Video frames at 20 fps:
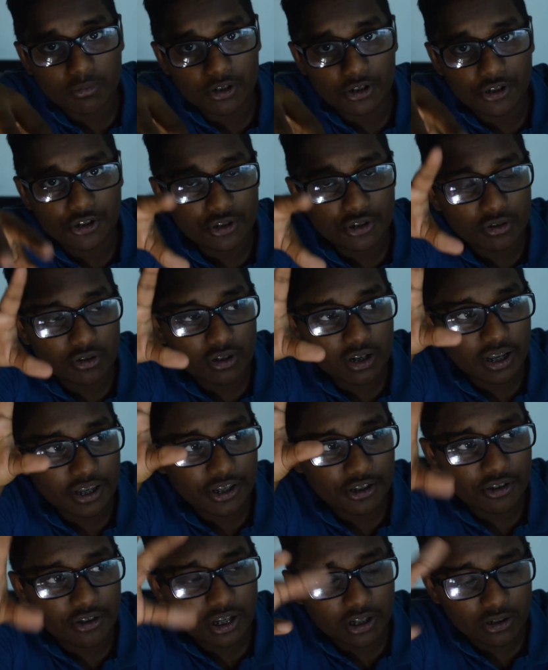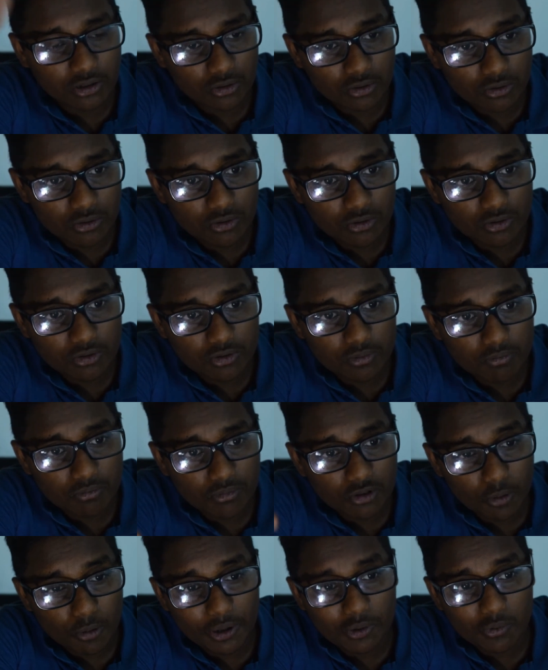You can do
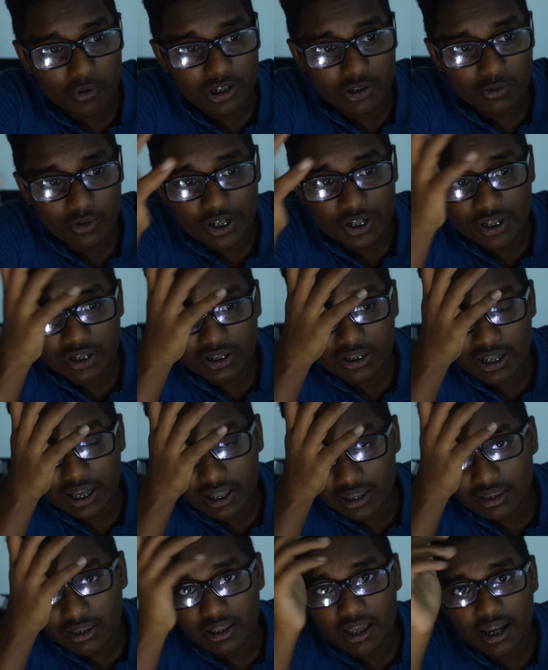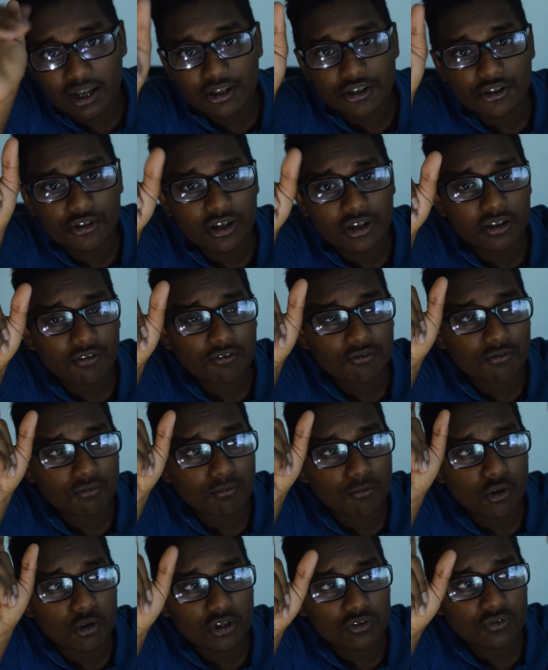topic wise questions, and that you can
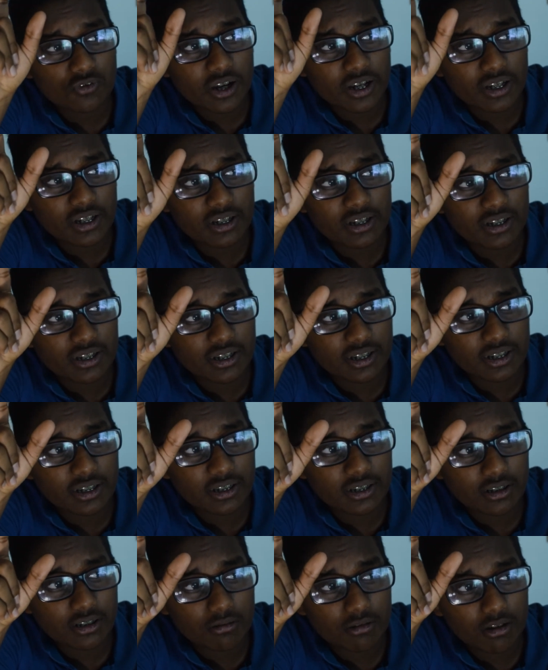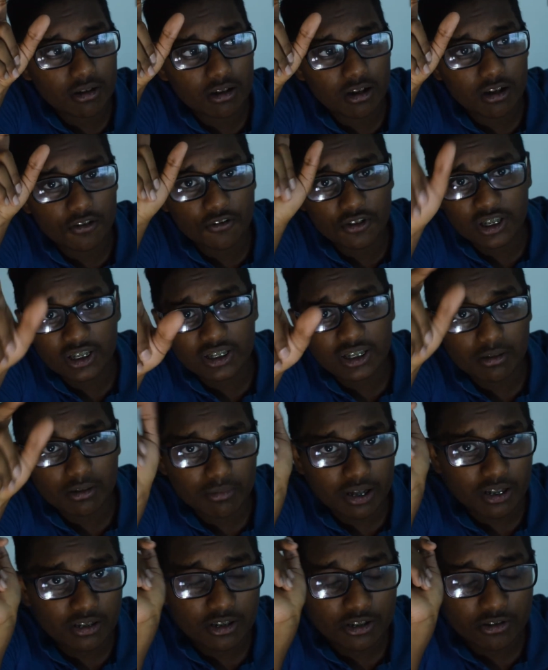most find it in Physics and
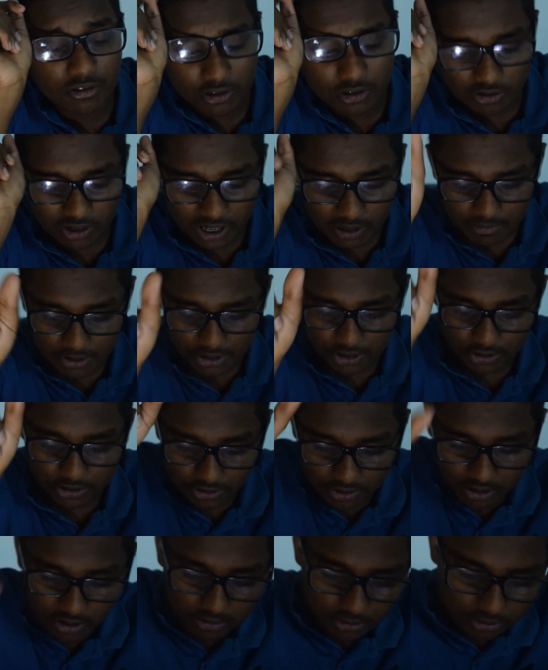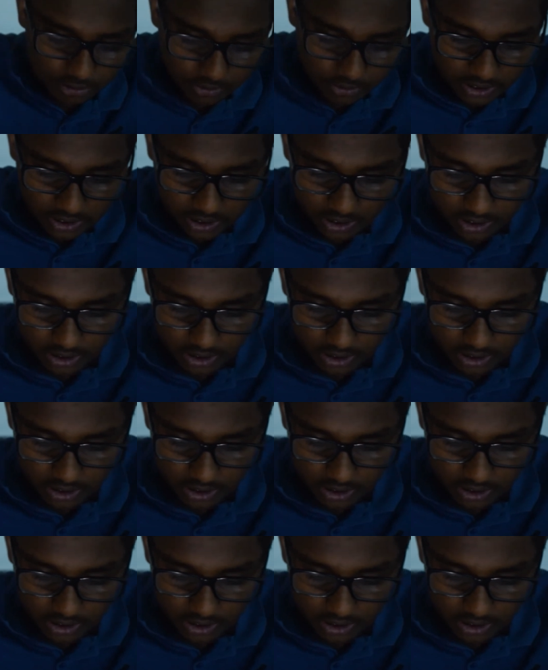Math Tutor. So let me show you how to do it.